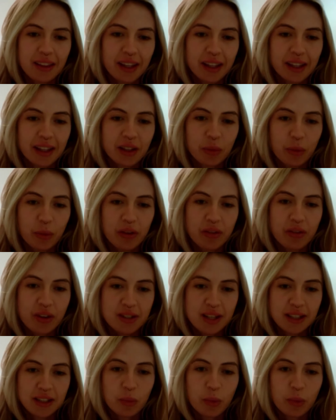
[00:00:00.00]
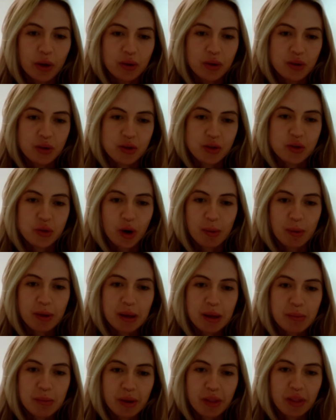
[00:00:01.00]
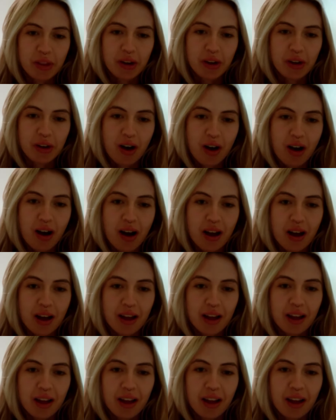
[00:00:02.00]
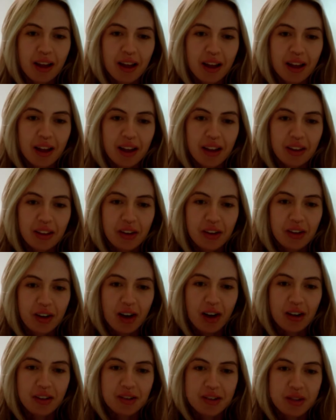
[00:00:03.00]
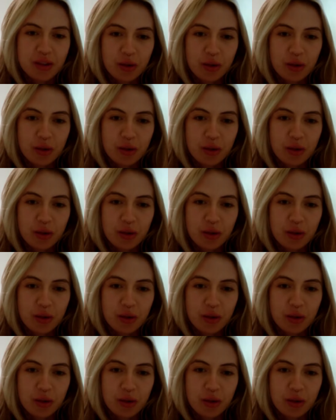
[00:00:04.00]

like the it feels like the wheels are scrubbing but they're not they're not